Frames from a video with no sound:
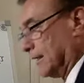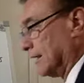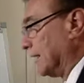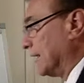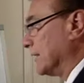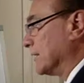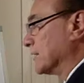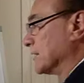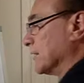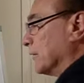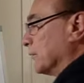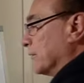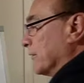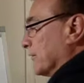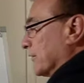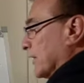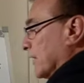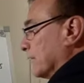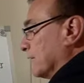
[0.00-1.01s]
And so
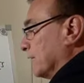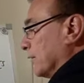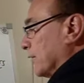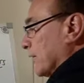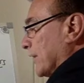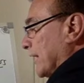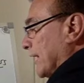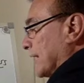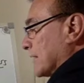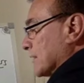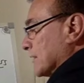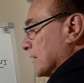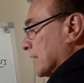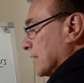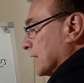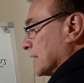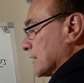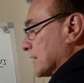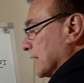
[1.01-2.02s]
we've got
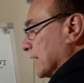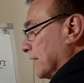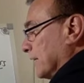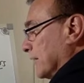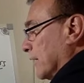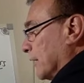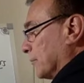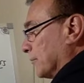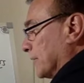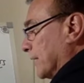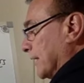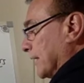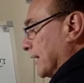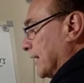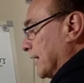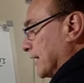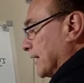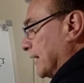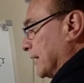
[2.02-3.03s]
$4,000 in operating
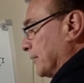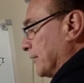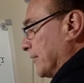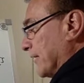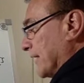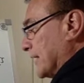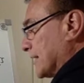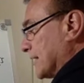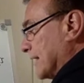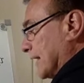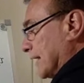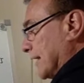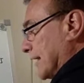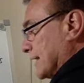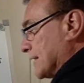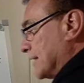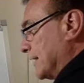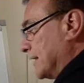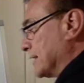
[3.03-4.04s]
income if they sell
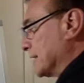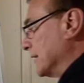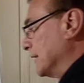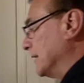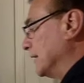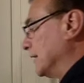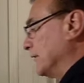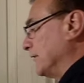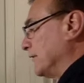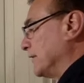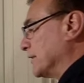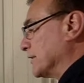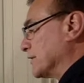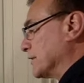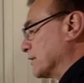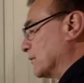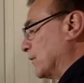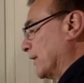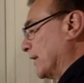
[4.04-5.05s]
as is
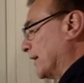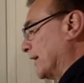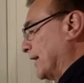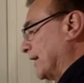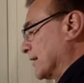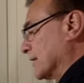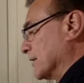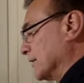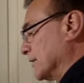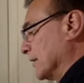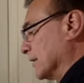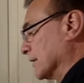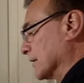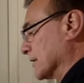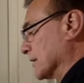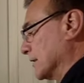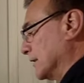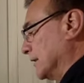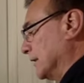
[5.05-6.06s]
versus
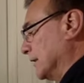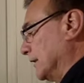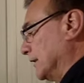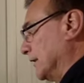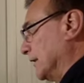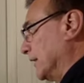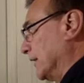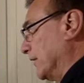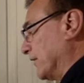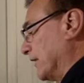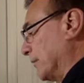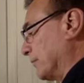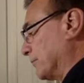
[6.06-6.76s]
$1,000 if they